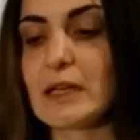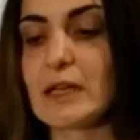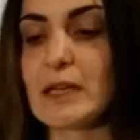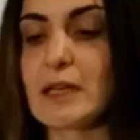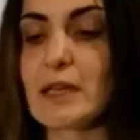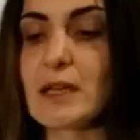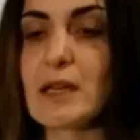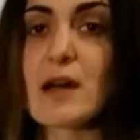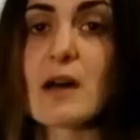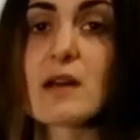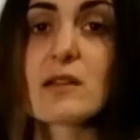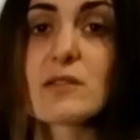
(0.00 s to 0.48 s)

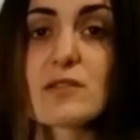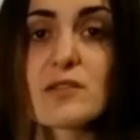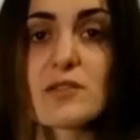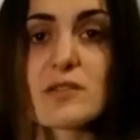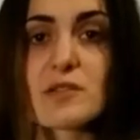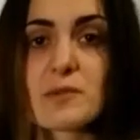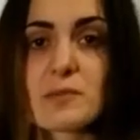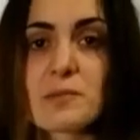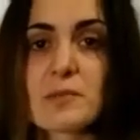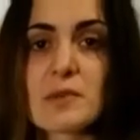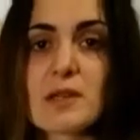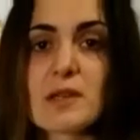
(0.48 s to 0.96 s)
he
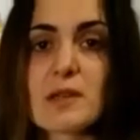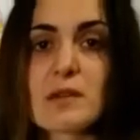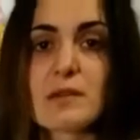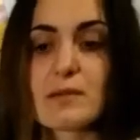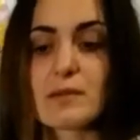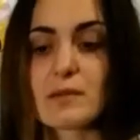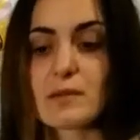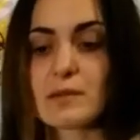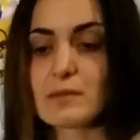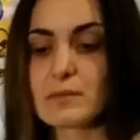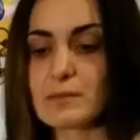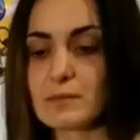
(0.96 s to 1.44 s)
answers me
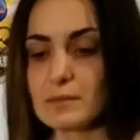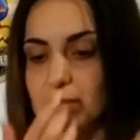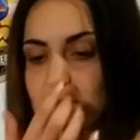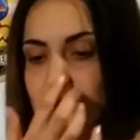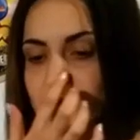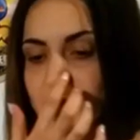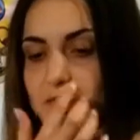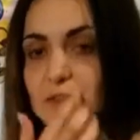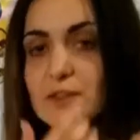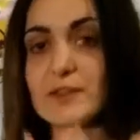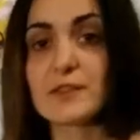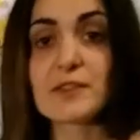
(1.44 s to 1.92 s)

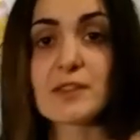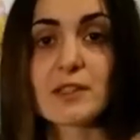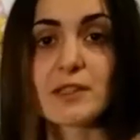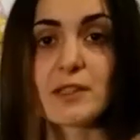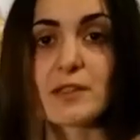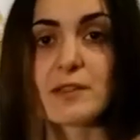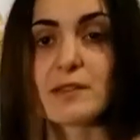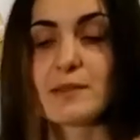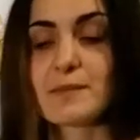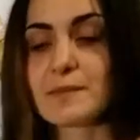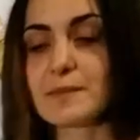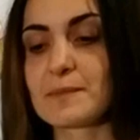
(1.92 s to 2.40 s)

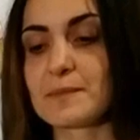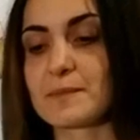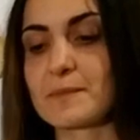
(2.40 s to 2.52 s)
15.